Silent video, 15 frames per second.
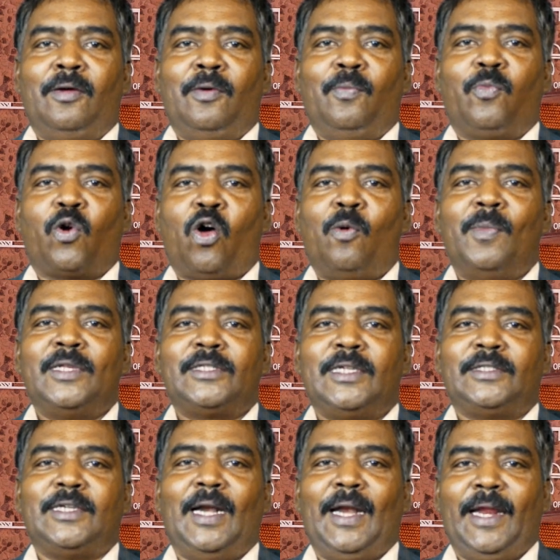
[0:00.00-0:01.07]
promised as
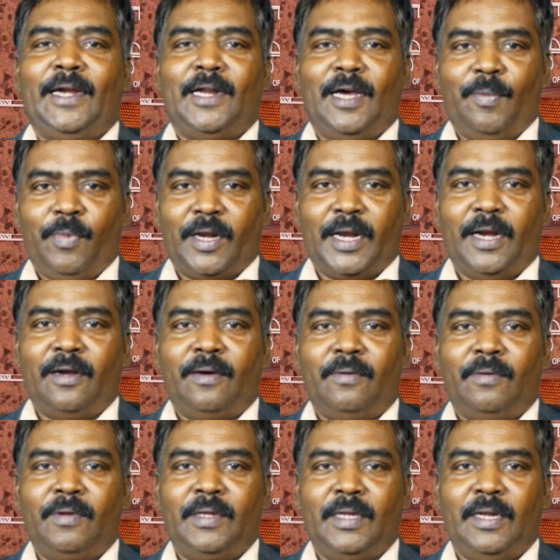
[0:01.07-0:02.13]
a later upgrade
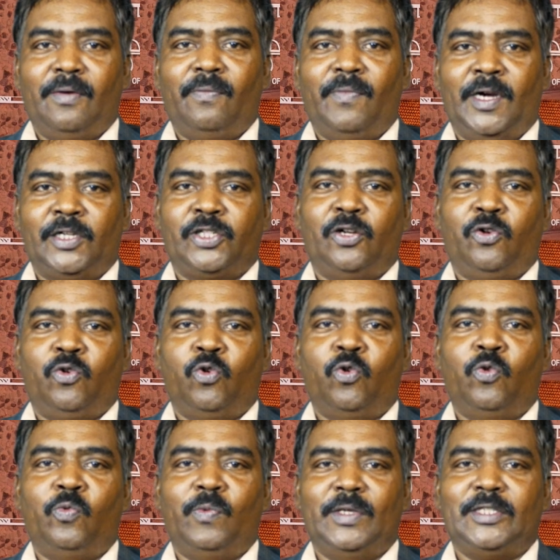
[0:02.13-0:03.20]
in version 2,
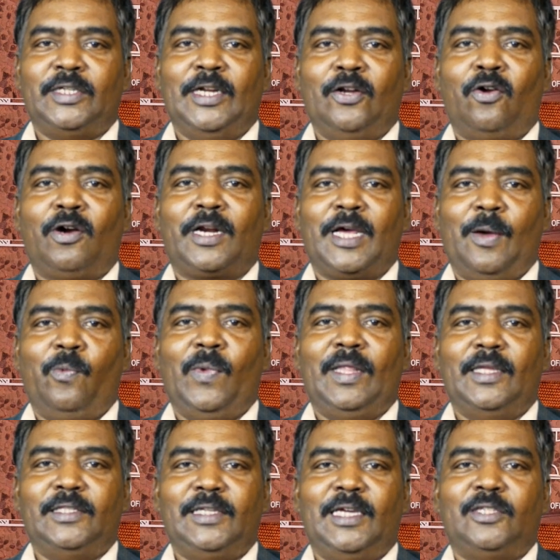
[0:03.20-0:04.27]
which did not come when the
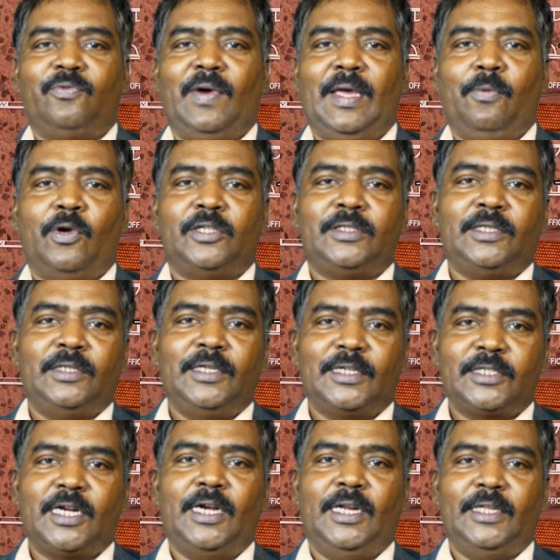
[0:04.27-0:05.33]
GH5 was
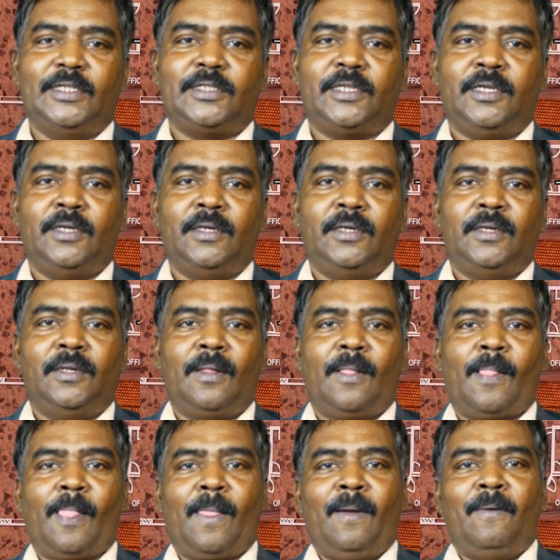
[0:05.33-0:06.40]
just released.
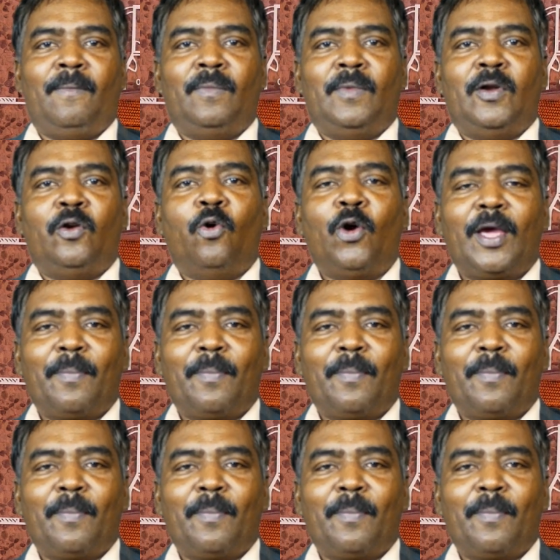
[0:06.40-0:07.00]
Knowing